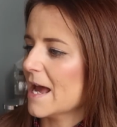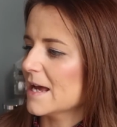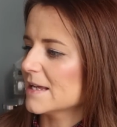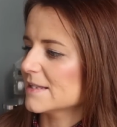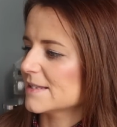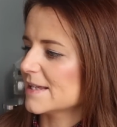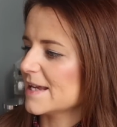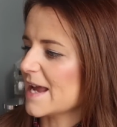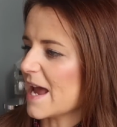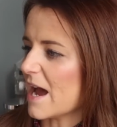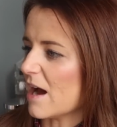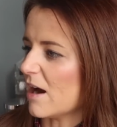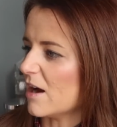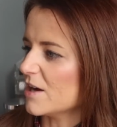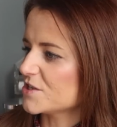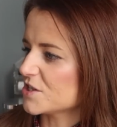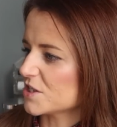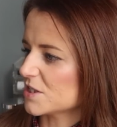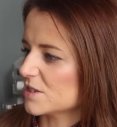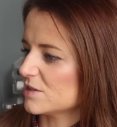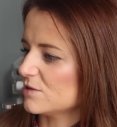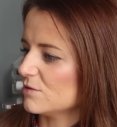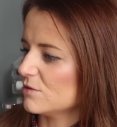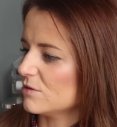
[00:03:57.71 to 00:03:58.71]
So yeah, I
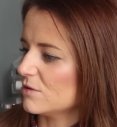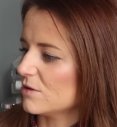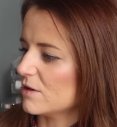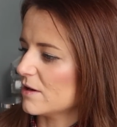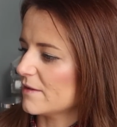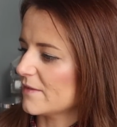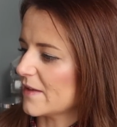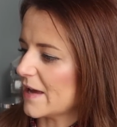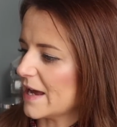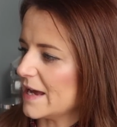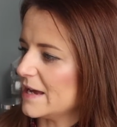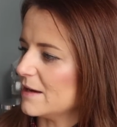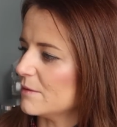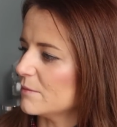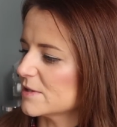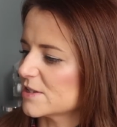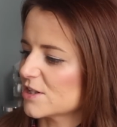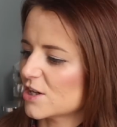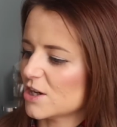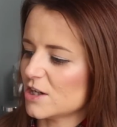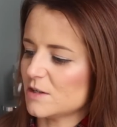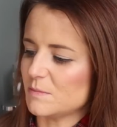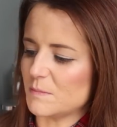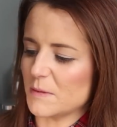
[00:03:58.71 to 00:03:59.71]
just thought that it was
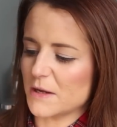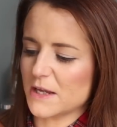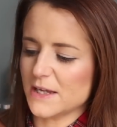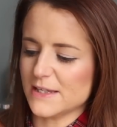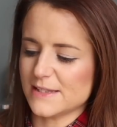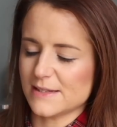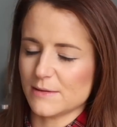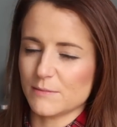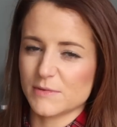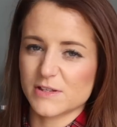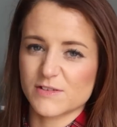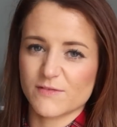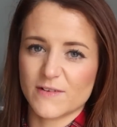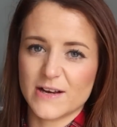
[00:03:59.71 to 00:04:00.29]
good because it was